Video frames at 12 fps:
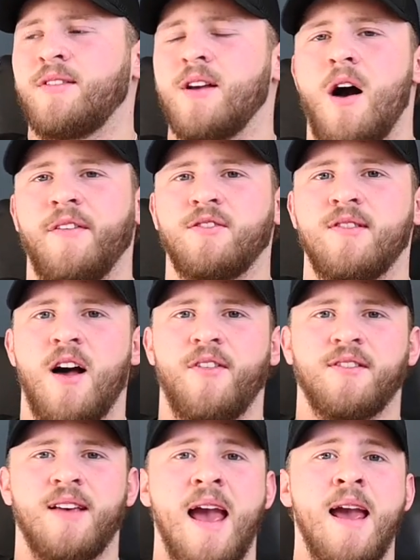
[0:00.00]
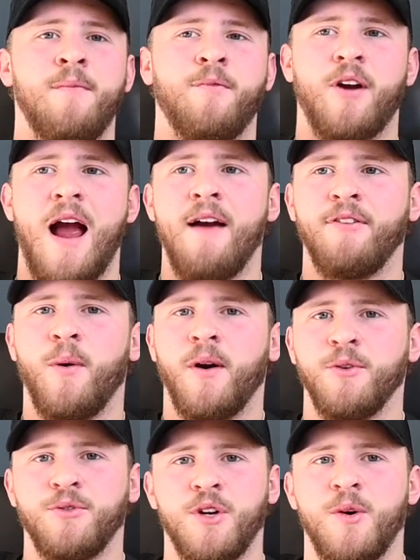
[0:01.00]
it's obviously not the same for everyone
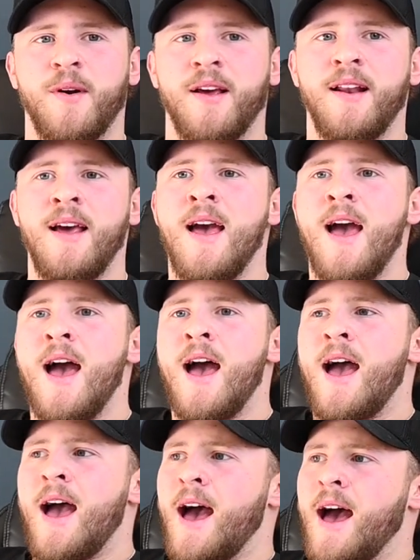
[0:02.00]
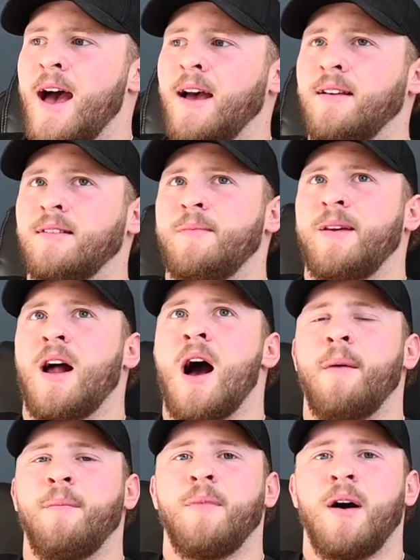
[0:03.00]
who's doing it. As I mean,
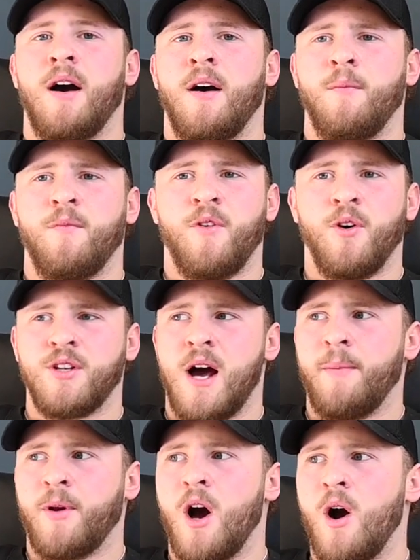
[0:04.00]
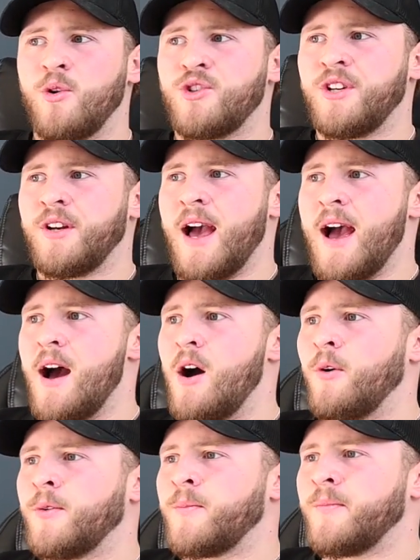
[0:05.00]
I'm um, full time coaching
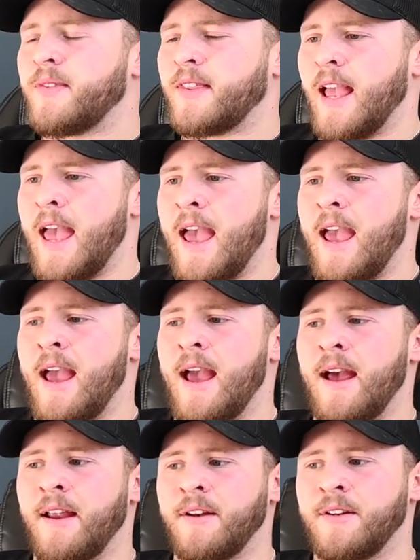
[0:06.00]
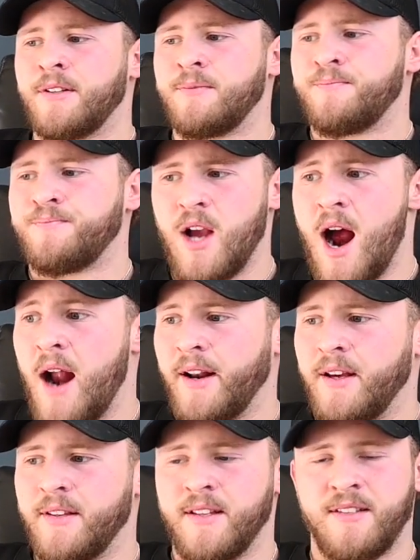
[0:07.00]
now, and kind
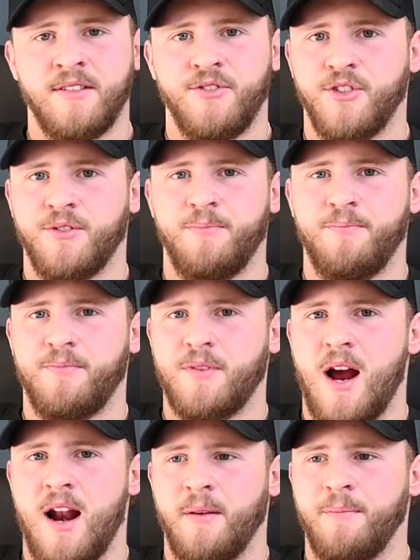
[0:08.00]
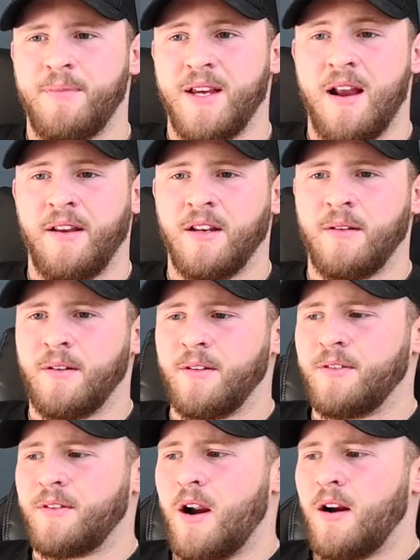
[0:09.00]
of this is just kind of beginning to
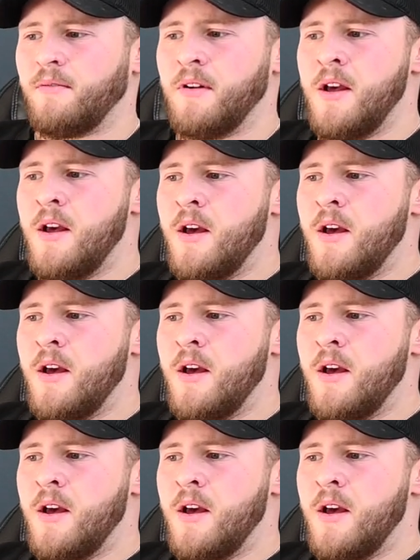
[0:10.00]
start